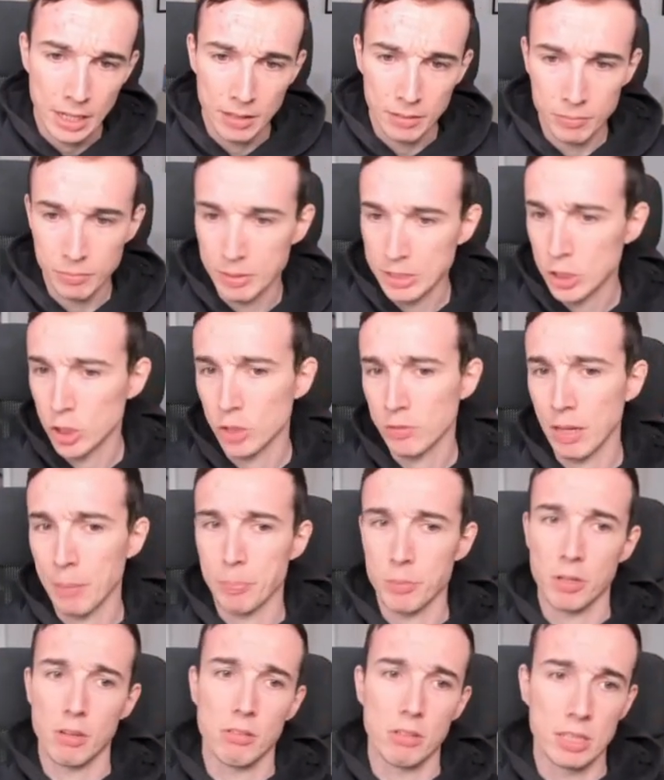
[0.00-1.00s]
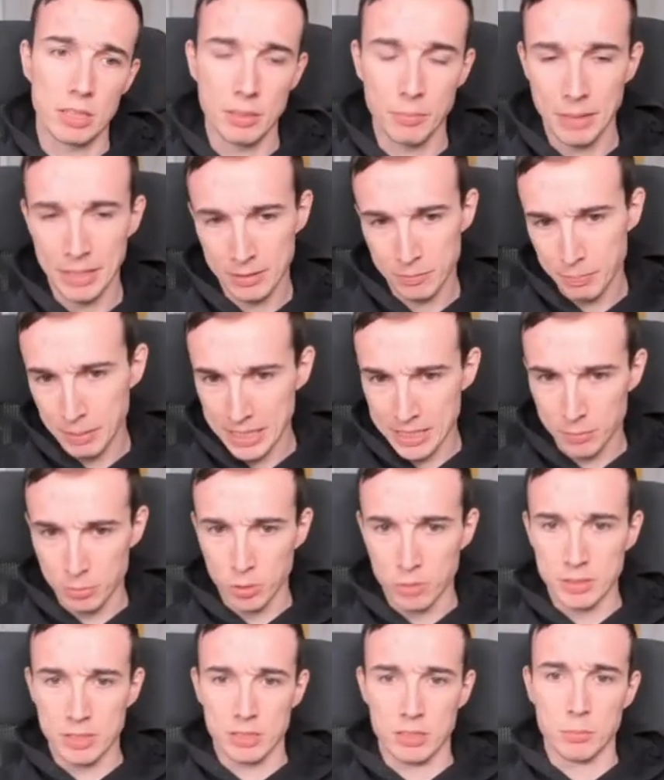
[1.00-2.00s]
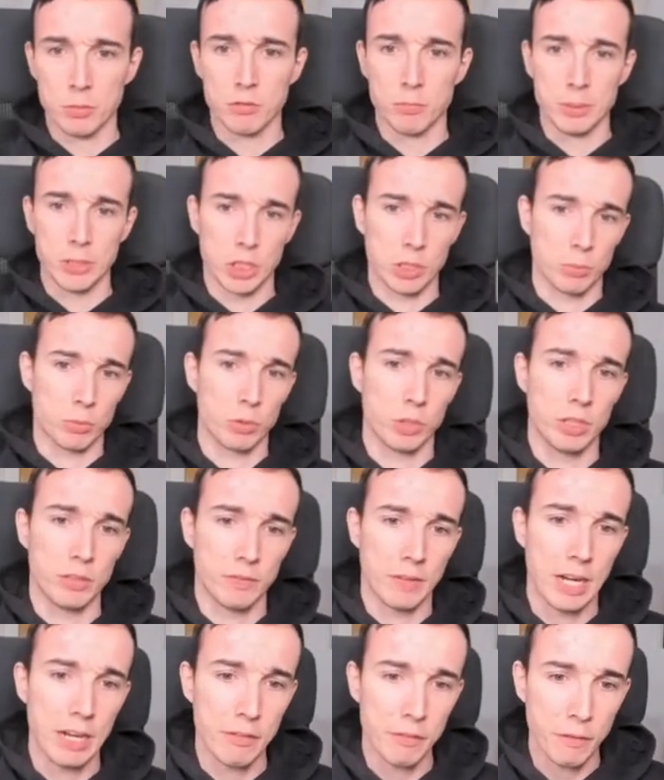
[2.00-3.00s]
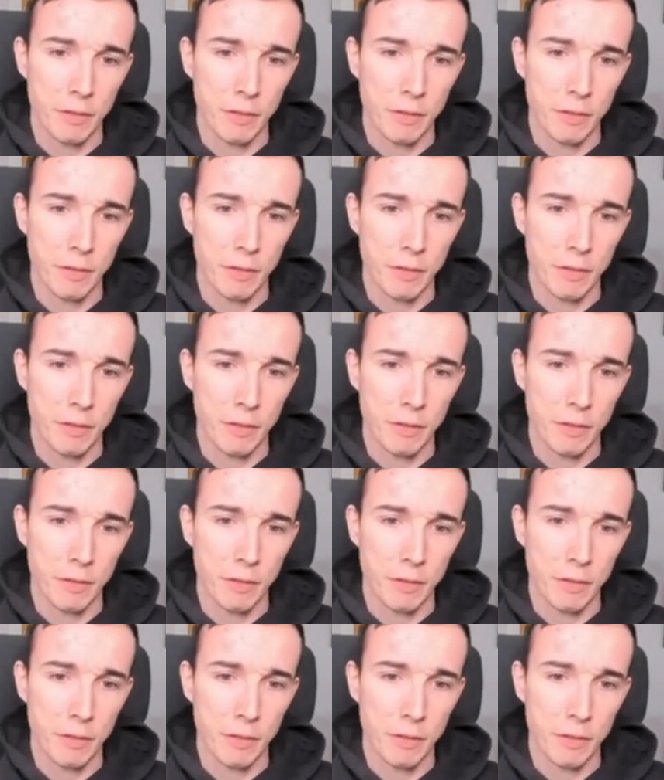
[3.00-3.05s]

which is why probably the best, best move is the move bishop to g5.